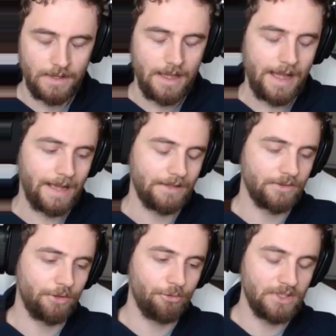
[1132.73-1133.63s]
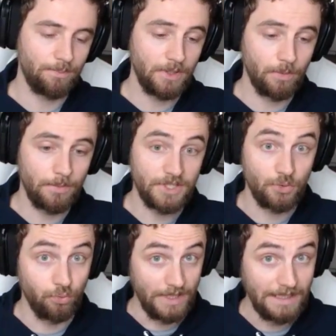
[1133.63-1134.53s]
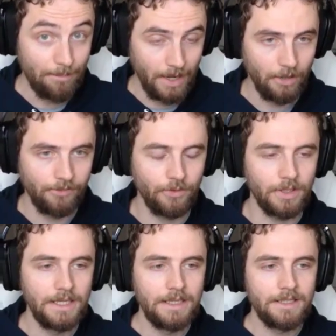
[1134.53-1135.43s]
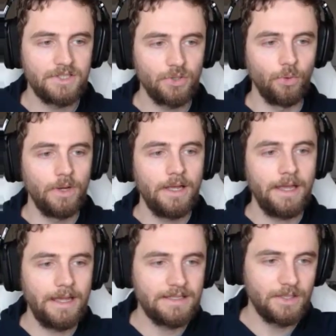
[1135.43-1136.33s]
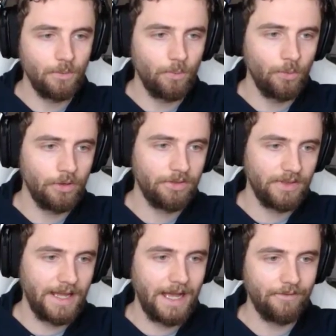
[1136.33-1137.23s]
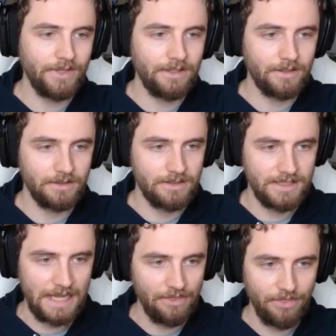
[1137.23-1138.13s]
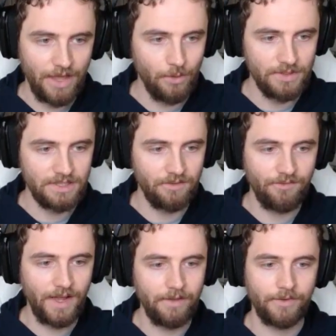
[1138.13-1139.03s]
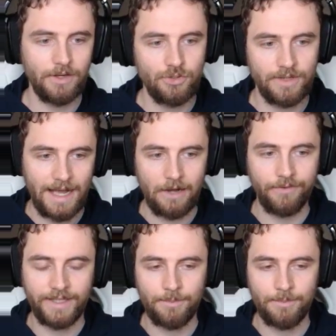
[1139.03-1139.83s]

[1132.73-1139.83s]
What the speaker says: and the 3 torpedo bombers is really powerful. So is it worth having 10,500 alpha damage